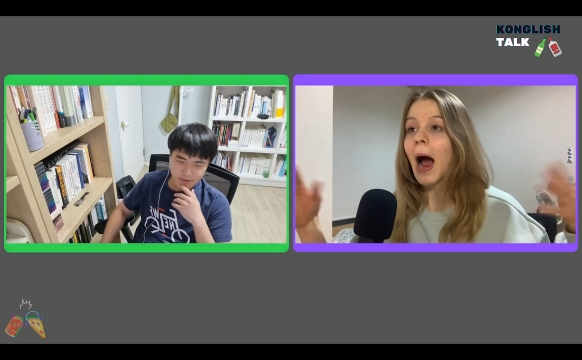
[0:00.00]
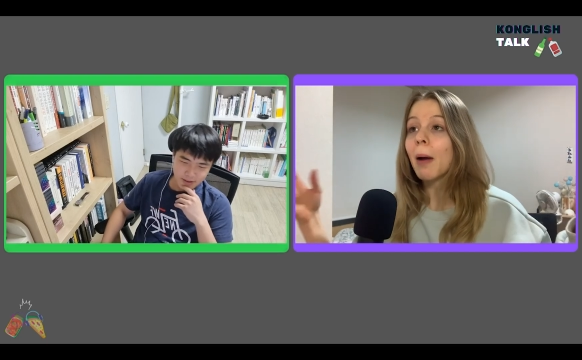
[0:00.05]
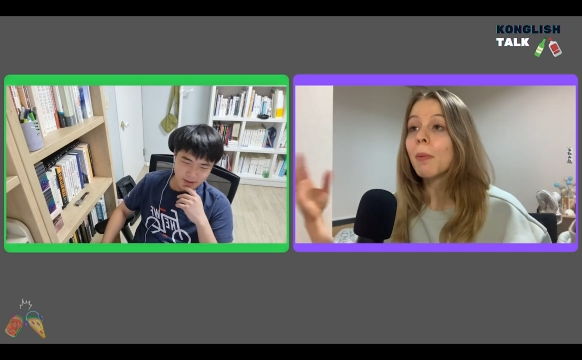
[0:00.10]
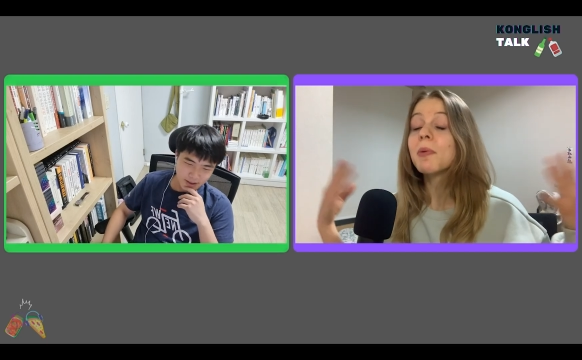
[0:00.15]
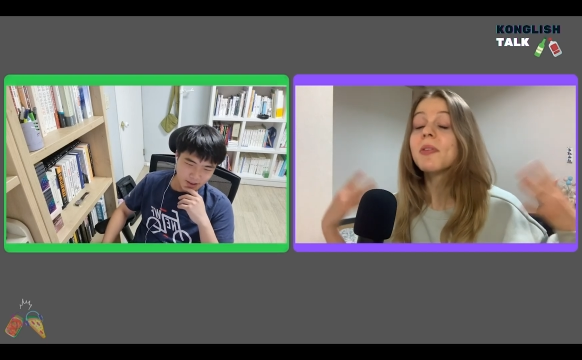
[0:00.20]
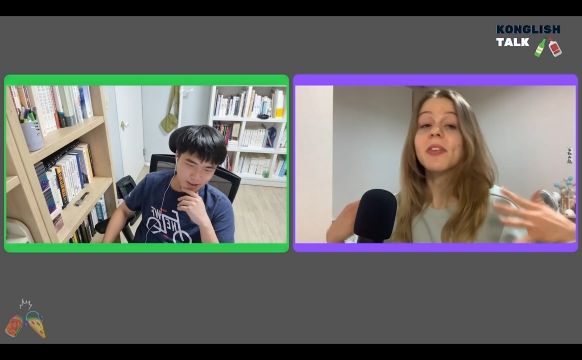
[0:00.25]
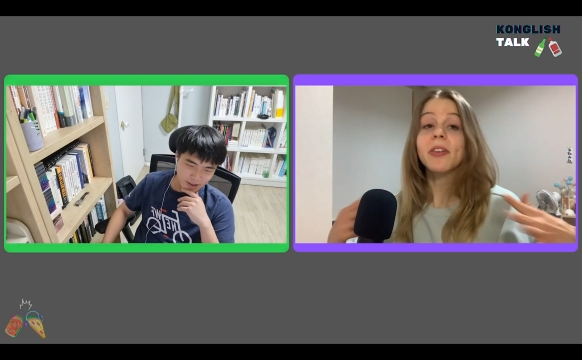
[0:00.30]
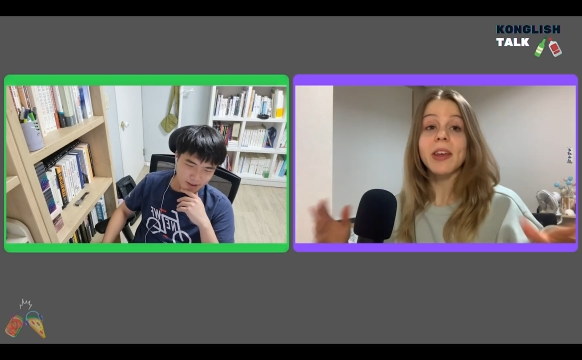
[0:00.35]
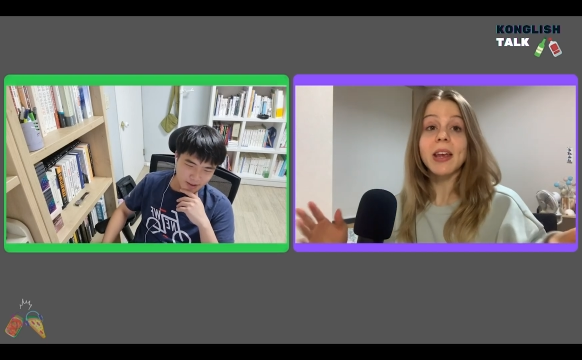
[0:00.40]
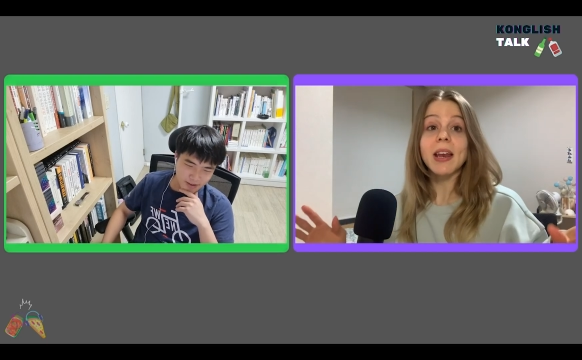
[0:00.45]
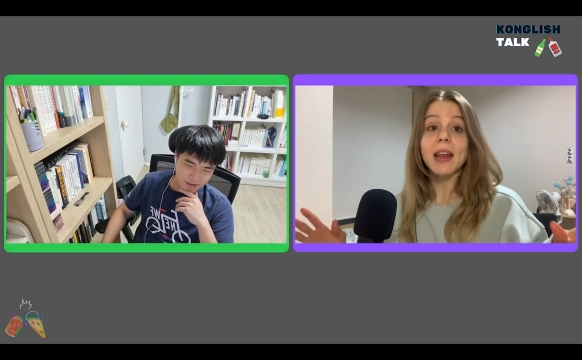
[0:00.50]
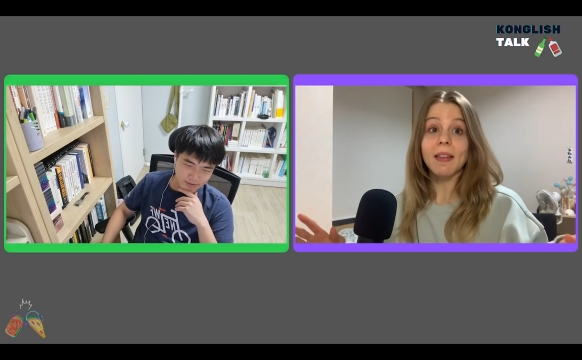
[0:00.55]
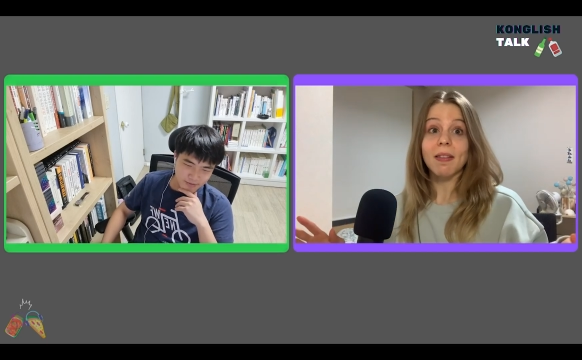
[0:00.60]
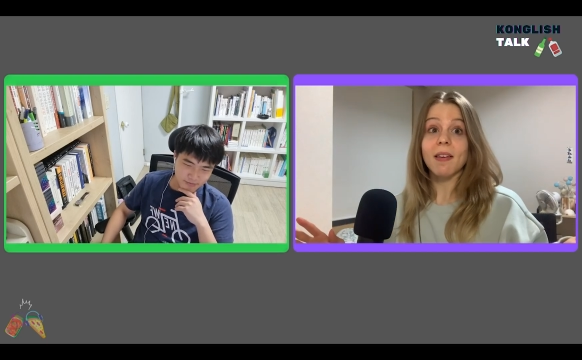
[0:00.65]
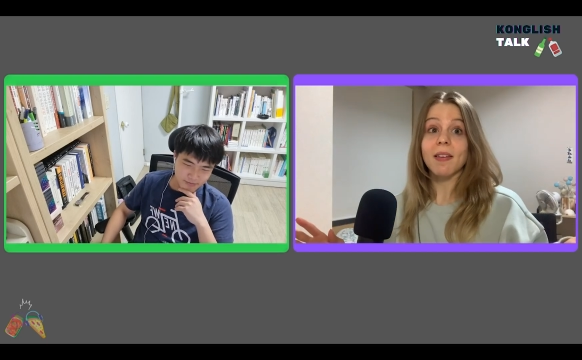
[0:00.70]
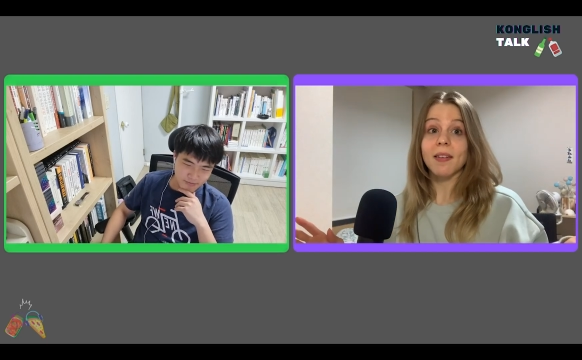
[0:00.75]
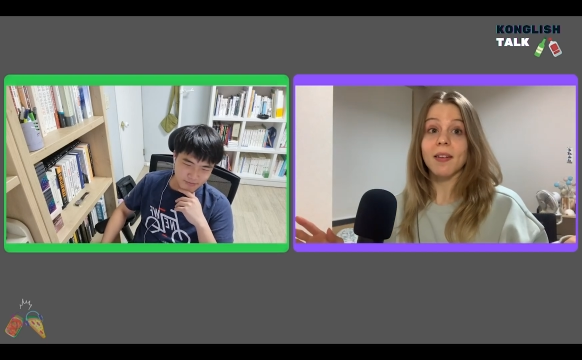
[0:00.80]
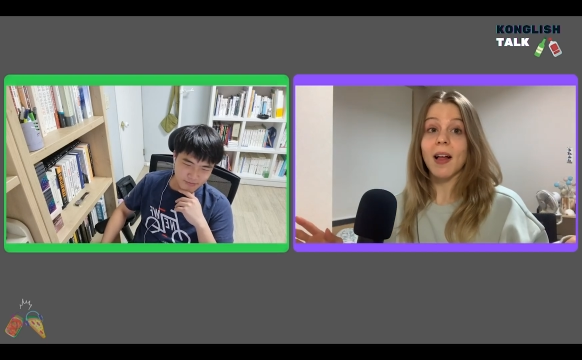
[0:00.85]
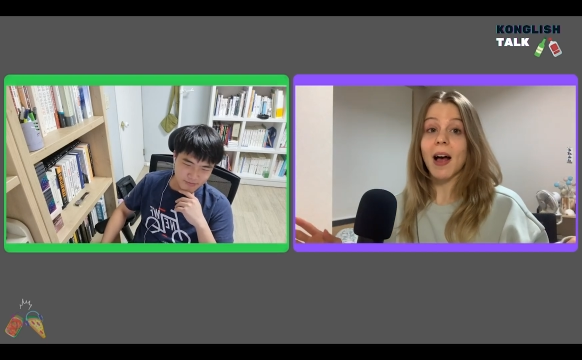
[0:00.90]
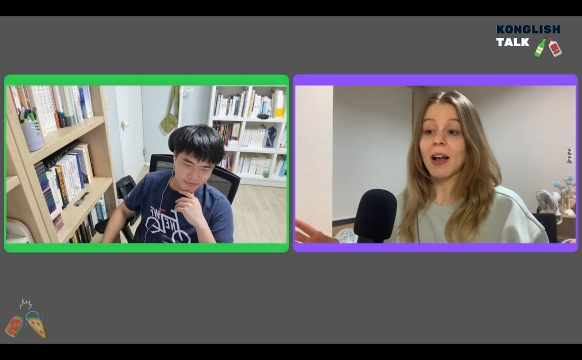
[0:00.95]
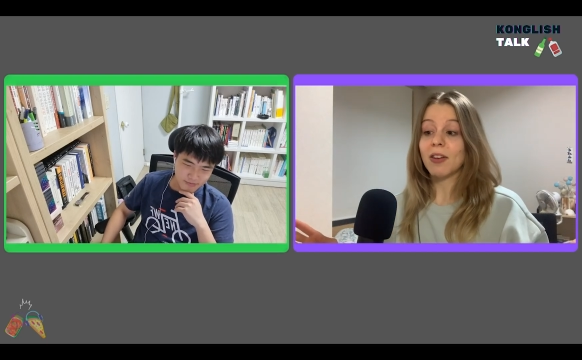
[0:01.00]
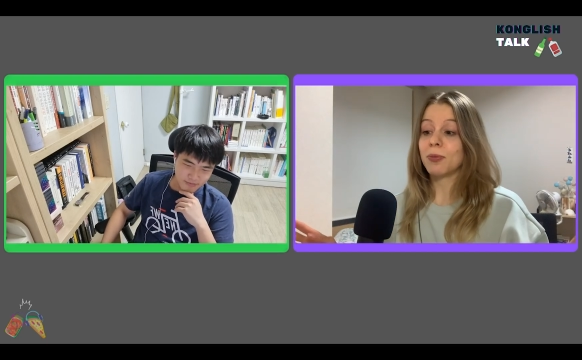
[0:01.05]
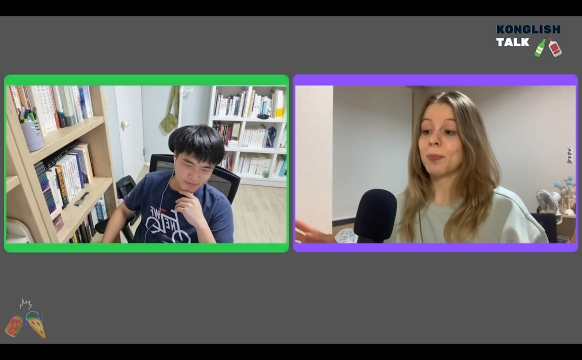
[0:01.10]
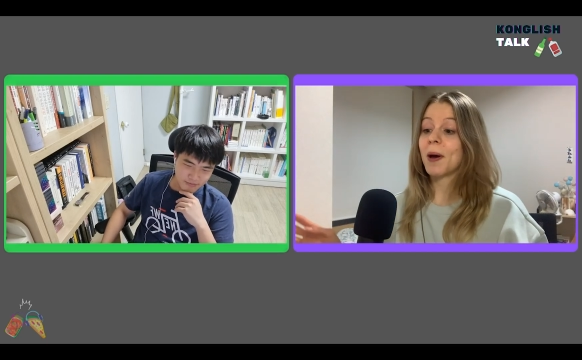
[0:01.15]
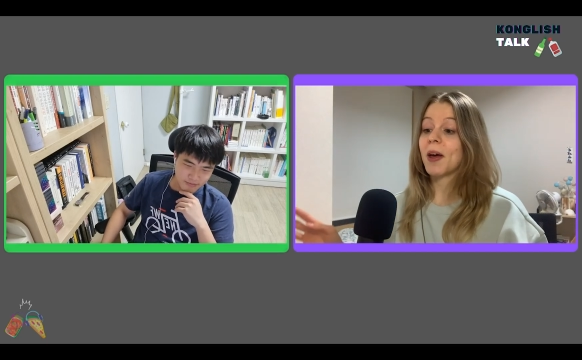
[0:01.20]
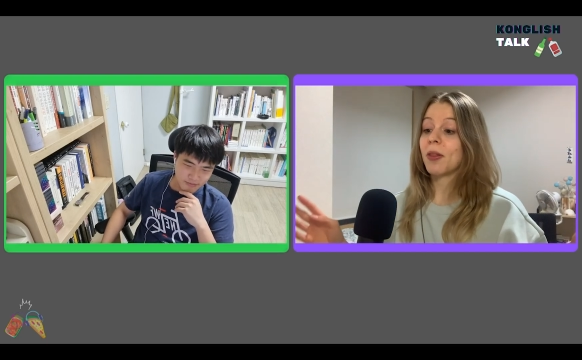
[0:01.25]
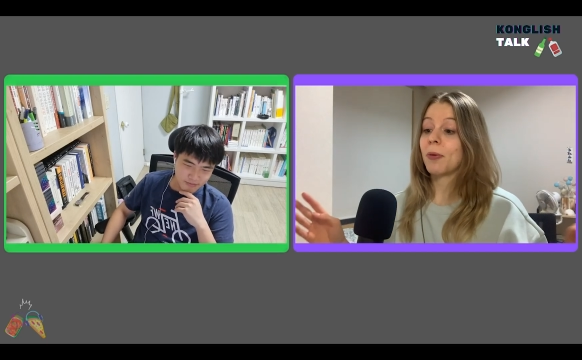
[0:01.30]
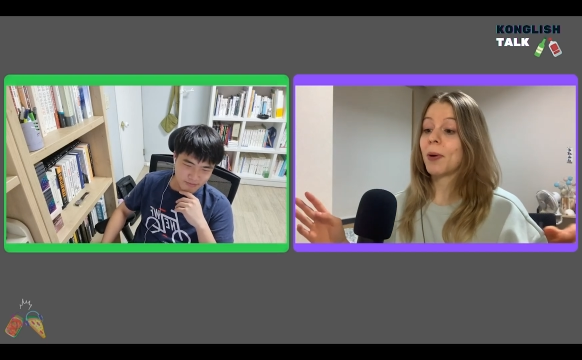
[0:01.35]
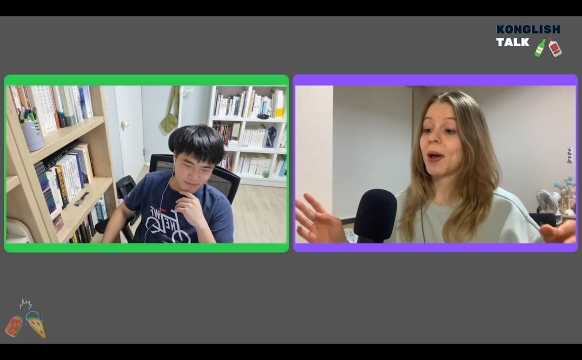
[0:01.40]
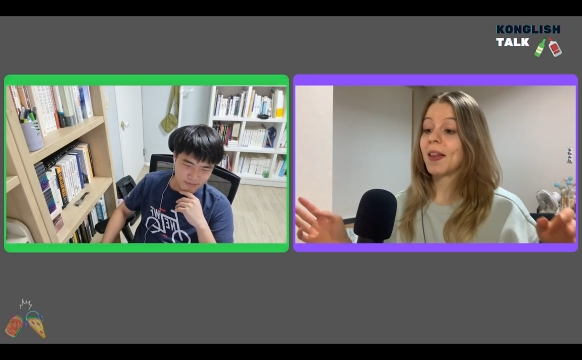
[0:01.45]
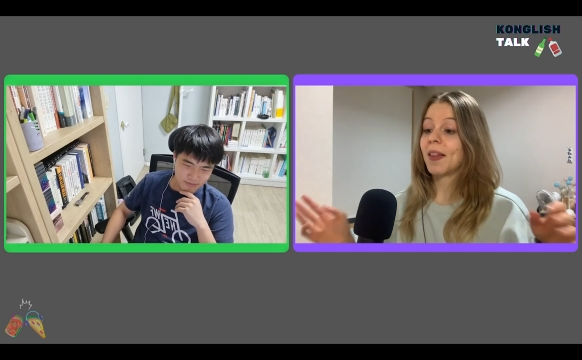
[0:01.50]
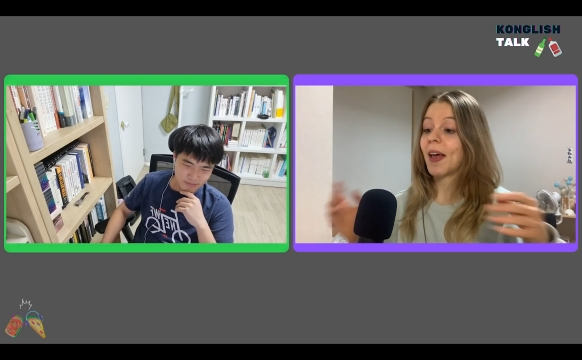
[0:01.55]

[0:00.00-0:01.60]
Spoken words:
I was leading this class, by the way.